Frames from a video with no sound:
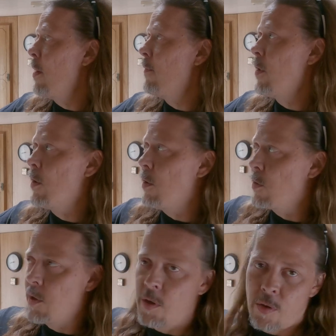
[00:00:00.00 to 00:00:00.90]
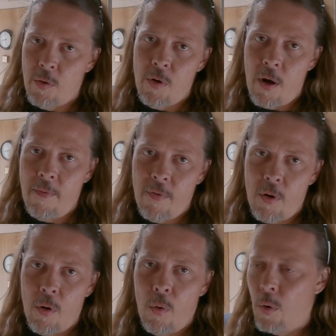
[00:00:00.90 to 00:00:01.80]
whenever you're using a
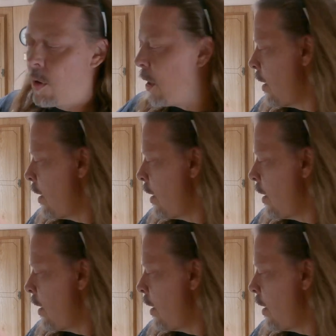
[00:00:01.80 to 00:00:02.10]
screwdriver or